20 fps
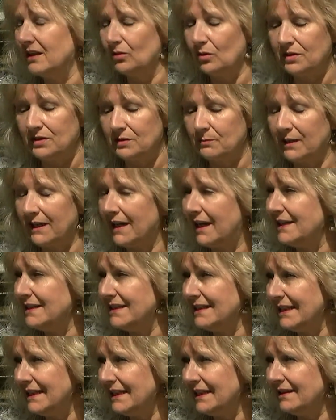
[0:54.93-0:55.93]
I lost my
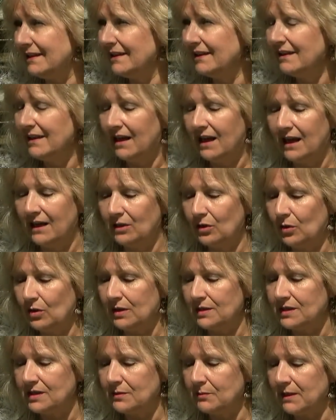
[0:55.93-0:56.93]
ID, I
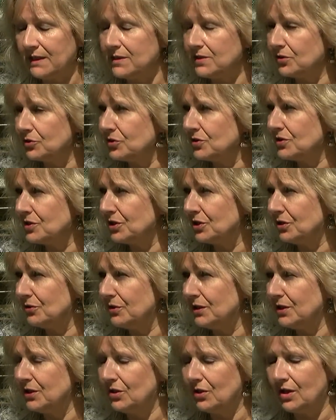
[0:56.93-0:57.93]
lost my social
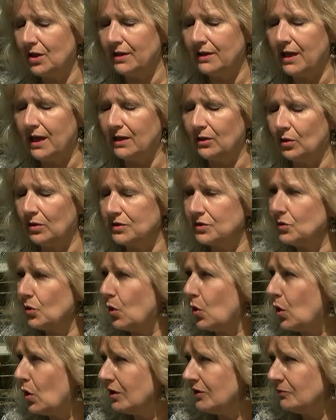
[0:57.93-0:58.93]
security card, I lost
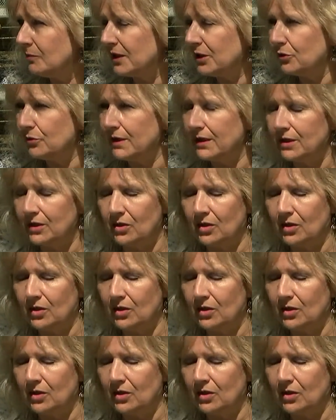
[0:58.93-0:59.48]
all of my credit